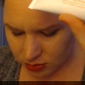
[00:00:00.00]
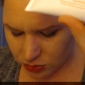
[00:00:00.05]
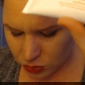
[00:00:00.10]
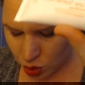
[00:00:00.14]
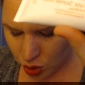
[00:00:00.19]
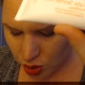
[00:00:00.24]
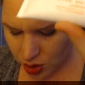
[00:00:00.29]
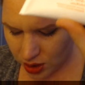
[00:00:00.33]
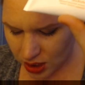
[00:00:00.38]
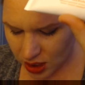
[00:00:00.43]

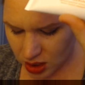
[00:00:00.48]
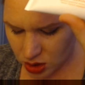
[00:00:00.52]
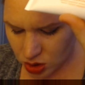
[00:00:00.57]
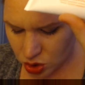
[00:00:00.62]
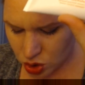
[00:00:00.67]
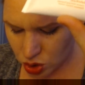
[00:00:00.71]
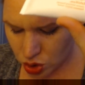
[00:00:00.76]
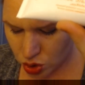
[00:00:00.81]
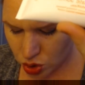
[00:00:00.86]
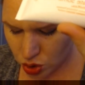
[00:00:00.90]
look
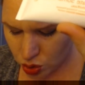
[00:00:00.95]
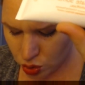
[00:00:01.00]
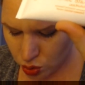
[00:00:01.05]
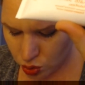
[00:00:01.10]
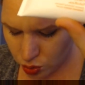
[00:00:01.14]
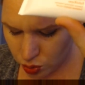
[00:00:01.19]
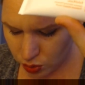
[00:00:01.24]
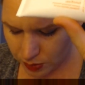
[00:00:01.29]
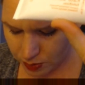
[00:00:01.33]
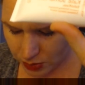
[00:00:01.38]
in
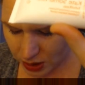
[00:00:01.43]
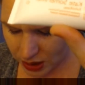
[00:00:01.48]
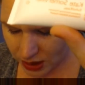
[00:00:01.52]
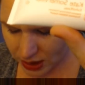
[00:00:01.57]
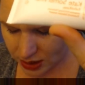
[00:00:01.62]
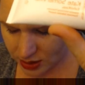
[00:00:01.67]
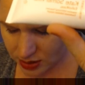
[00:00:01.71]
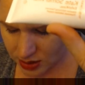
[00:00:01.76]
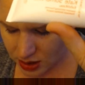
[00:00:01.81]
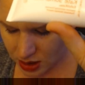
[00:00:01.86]
2
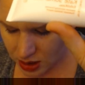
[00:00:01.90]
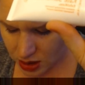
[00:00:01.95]
minutes.